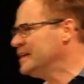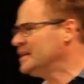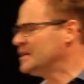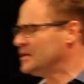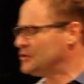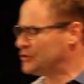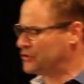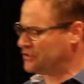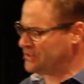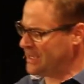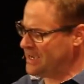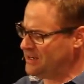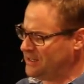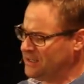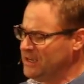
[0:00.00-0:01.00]
then
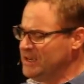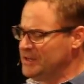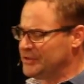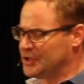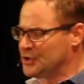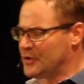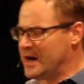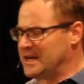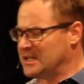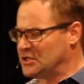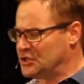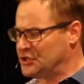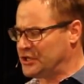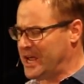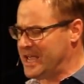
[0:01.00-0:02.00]
understanding the great
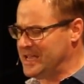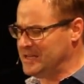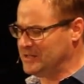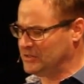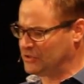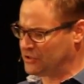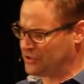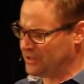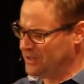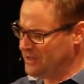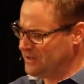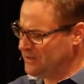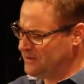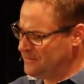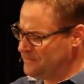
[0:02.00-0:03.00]
exchange
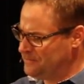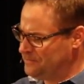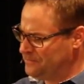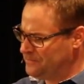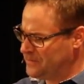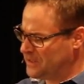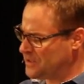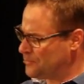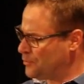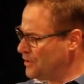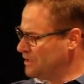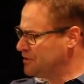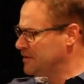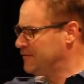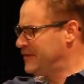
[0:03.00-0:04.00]
that the
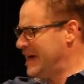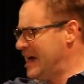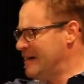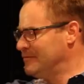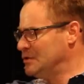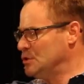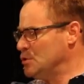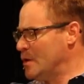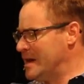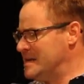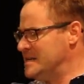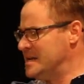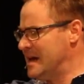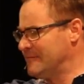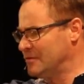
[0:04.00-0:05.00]
Prince of Heaven who
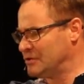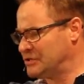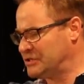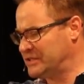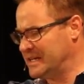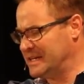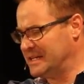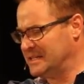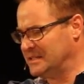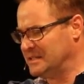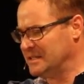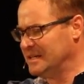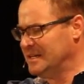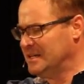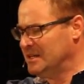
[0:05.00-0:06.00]
had never
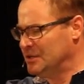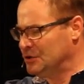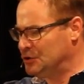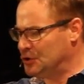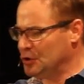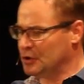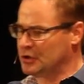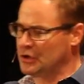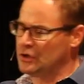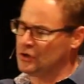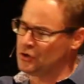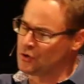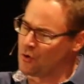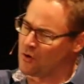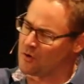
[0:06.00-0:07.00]
sinned took
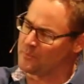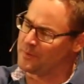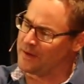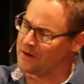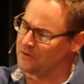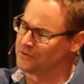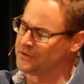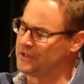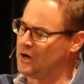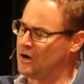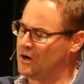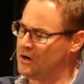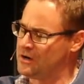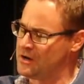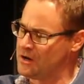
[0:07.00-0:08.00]
your penalty
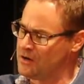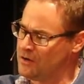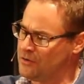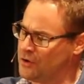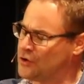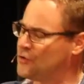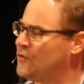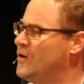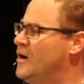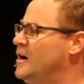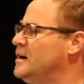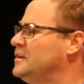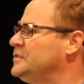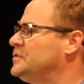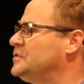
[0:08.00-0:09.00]
on the
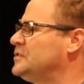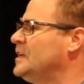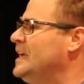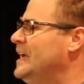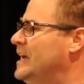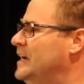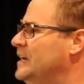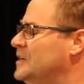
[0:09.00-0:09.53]
cross, and